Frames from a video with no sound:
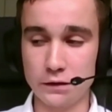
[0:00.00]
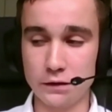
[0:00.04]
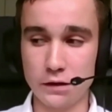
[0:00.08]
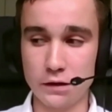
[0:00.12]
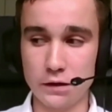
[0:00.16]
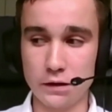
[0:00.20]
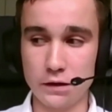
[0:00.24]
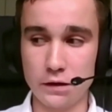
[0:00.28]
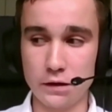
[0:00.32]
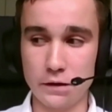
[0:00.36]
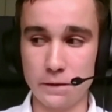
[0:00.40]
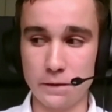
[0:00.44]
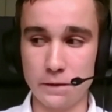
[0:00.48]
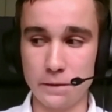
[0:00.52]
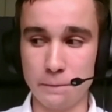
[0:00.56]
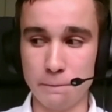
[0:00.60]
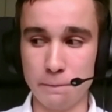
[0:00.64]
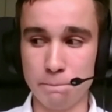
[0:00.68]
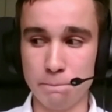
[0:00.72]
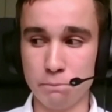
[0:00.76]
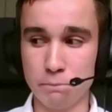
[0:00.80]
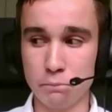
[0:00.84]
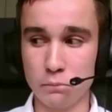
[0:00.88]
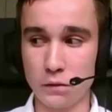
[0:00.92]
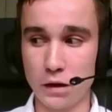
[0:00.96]

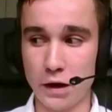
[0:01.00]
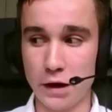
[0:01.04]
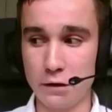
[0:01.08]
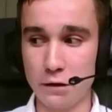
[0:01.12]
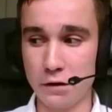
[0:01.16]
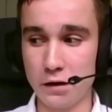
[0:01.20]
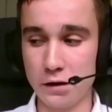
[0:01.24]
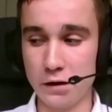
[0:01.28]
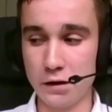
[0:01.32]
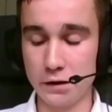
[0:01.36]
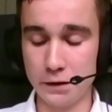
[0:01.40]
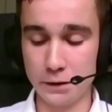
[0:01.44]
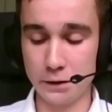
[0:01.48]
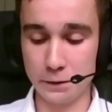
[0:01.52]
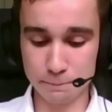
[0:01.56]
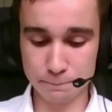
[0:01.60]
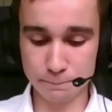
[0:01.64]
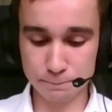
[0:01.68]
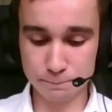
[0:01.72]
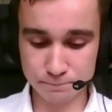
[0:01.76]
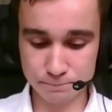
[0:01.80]
I really...